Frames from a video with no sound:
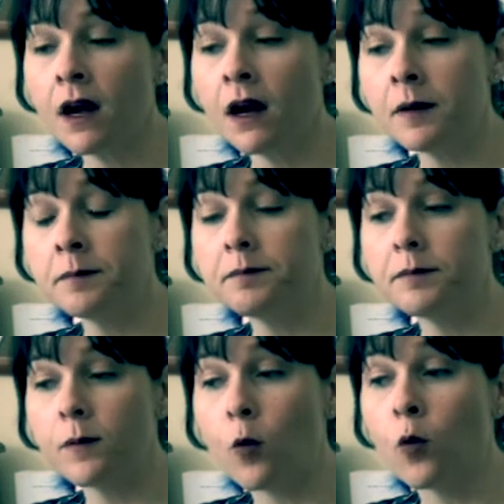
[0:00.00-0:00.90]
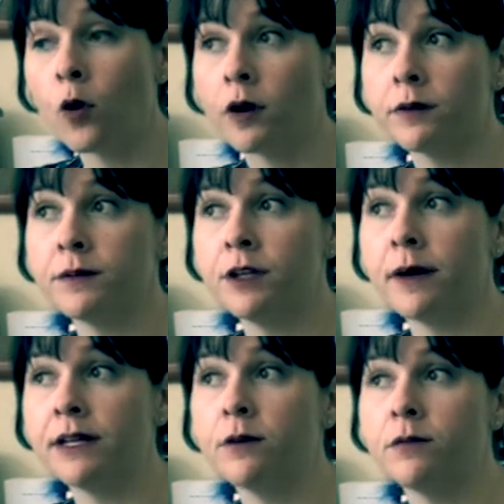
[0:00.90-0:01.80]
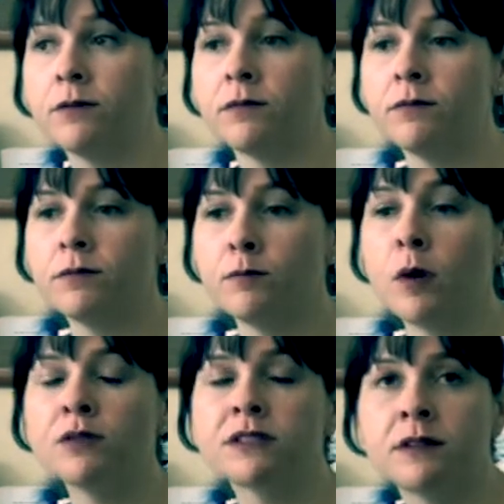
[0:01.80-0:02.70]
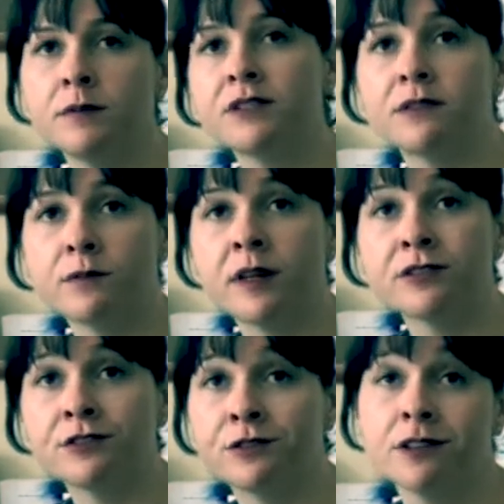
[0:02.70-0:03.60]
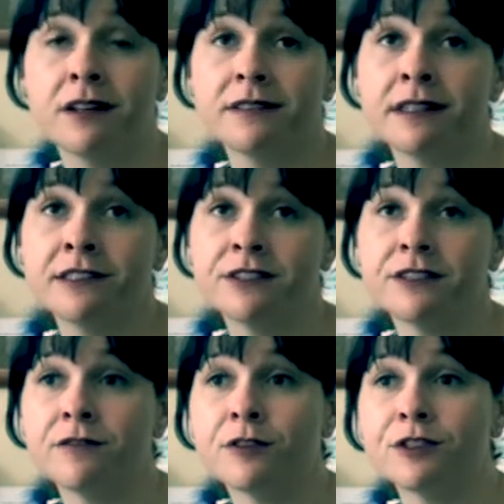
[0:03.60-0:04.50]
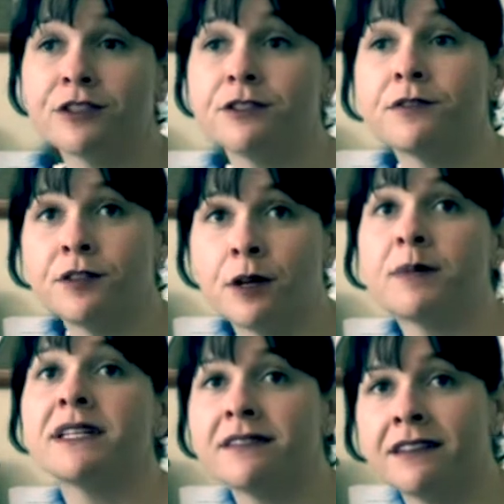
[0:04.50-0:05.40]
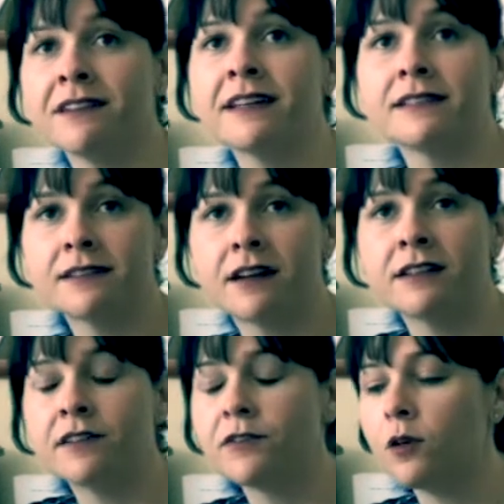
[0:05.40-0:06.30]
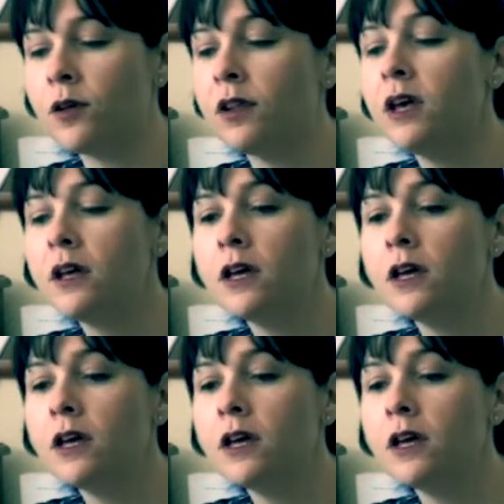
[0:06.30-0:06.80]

Um, or, you know, I know most of the music supervisors are in Los Angeles, unfortunately, so if you're not based in L A, it's kind of difficult.